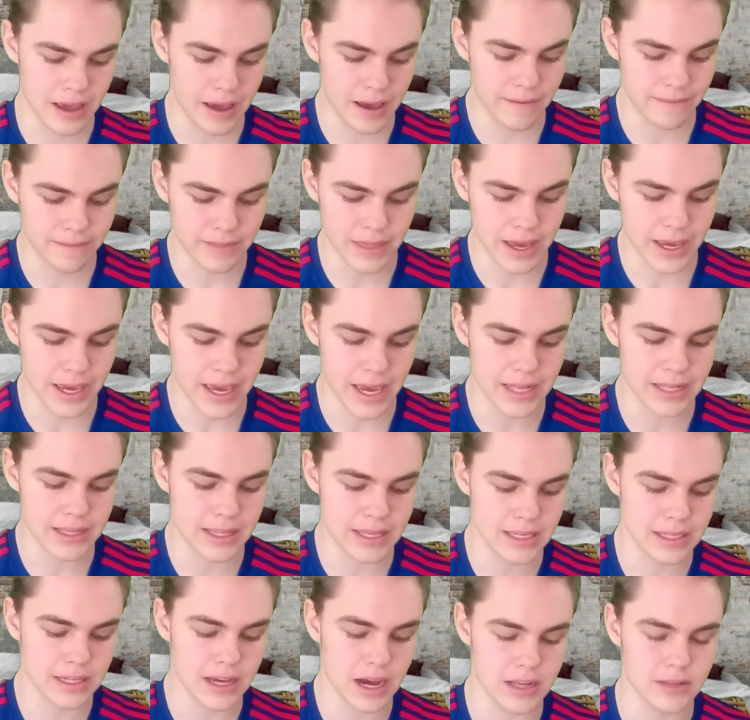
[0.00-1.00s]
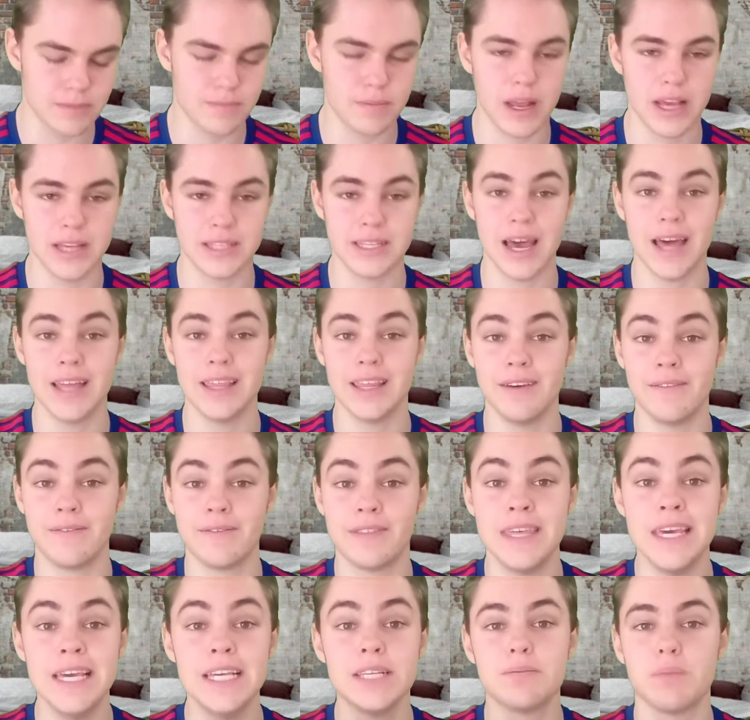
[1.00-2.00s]
if they get these kinds of players, and
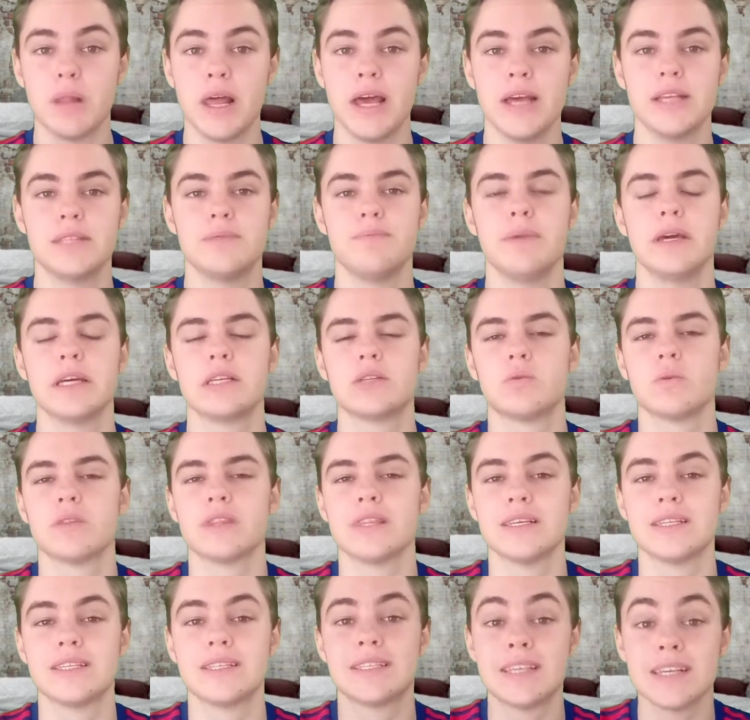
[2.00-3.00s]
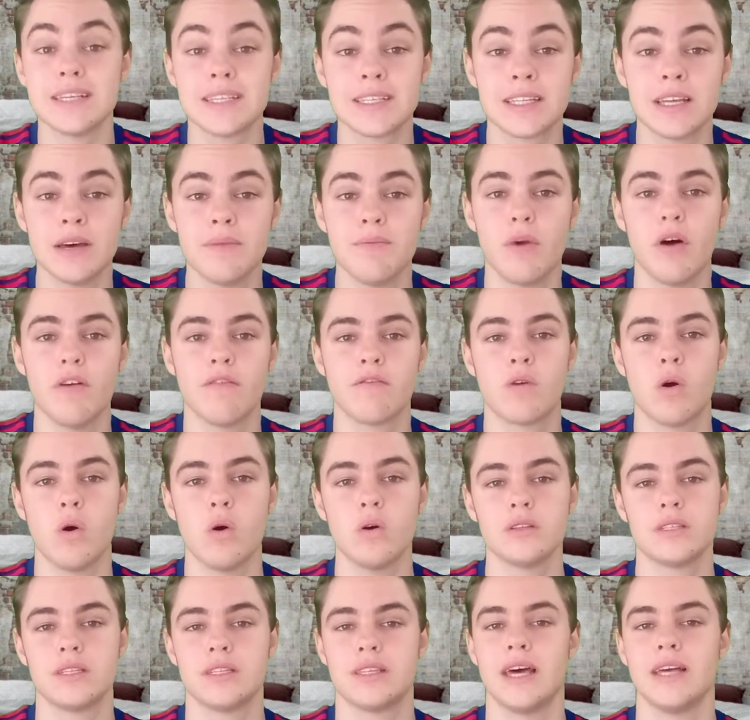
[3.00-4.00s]
if these players mix with the system, of
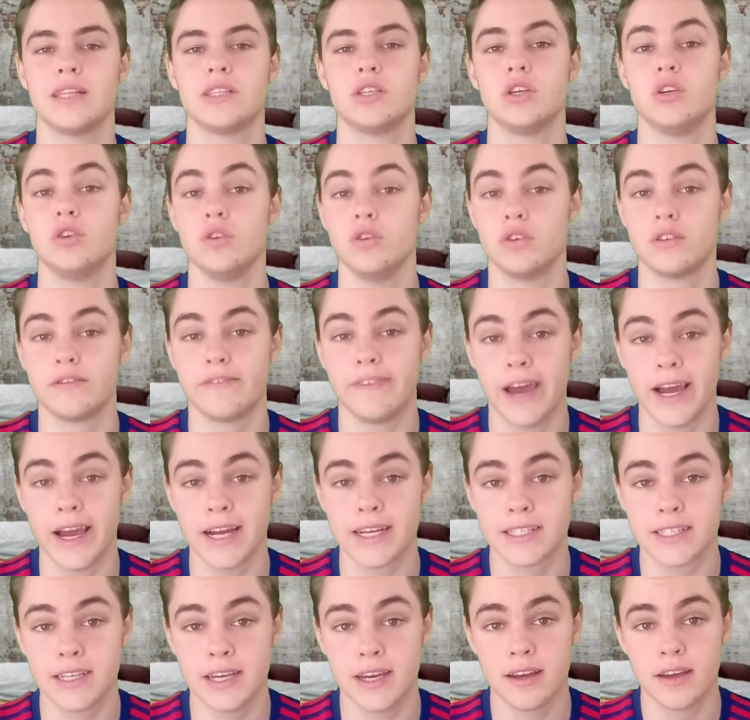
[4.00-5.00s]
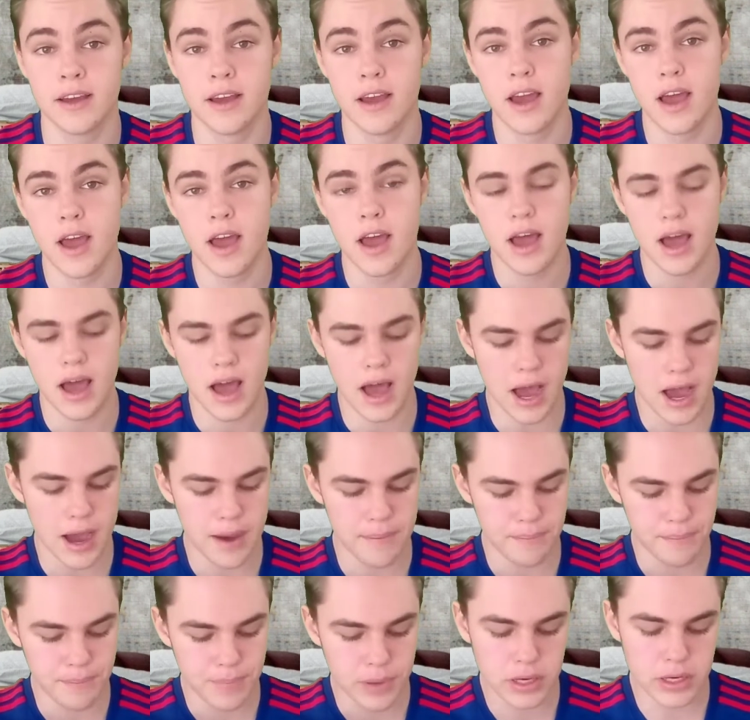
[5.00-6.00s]
course, that's a huge factor.
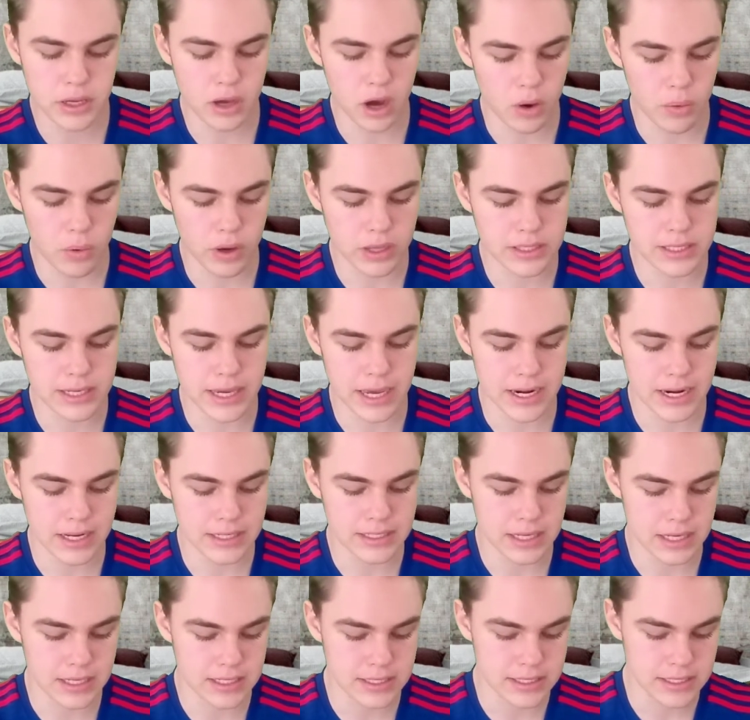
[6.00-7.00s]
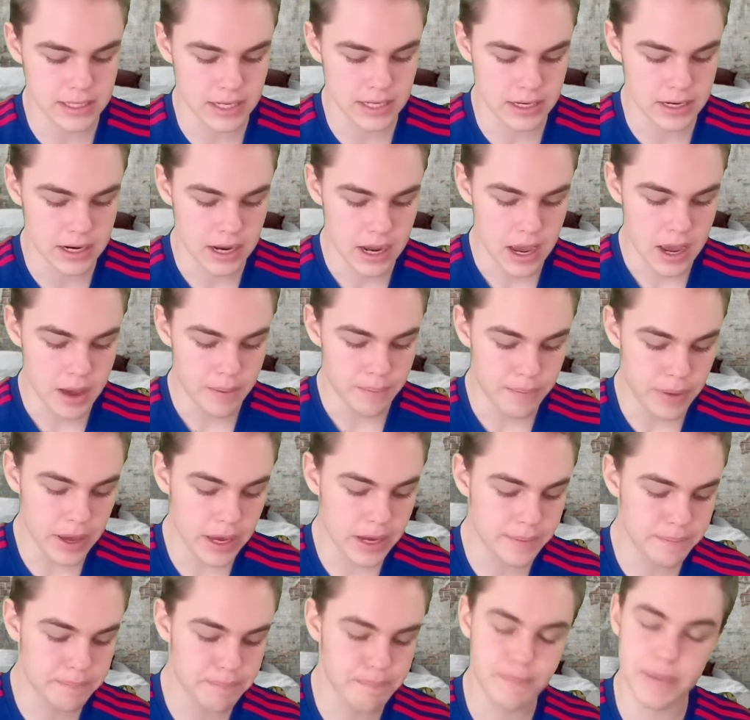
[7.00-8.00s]
But yeah, once again, as I said,
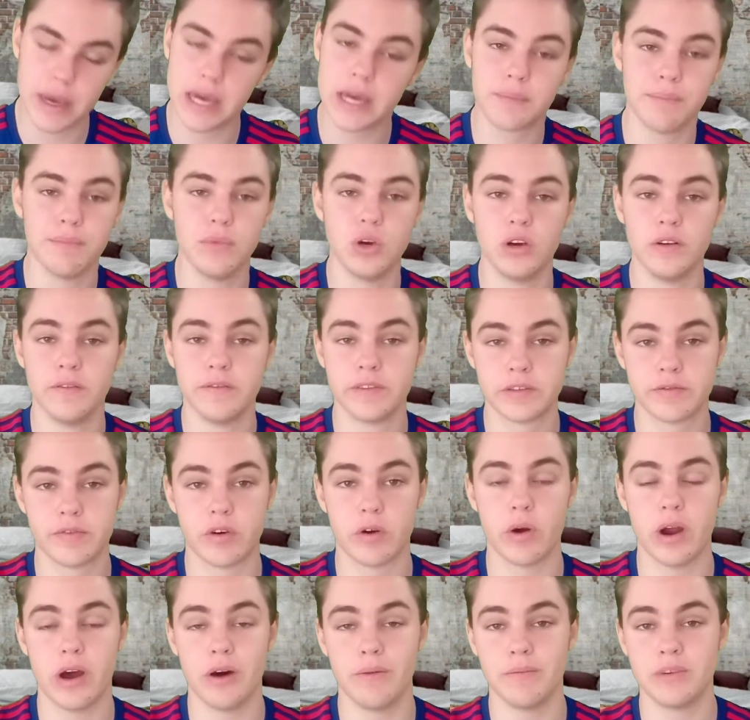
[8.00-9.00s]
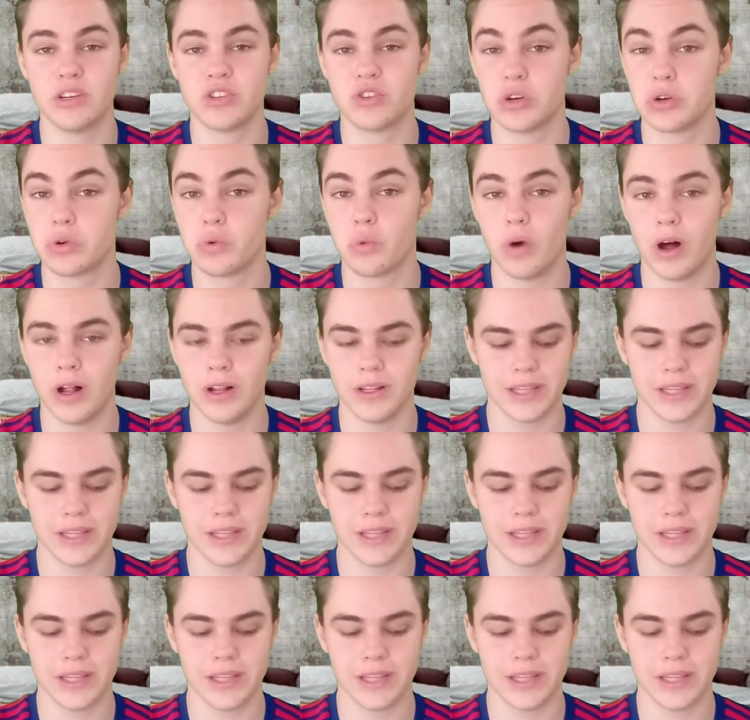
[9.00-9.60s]
big moves for Real Madrid. Well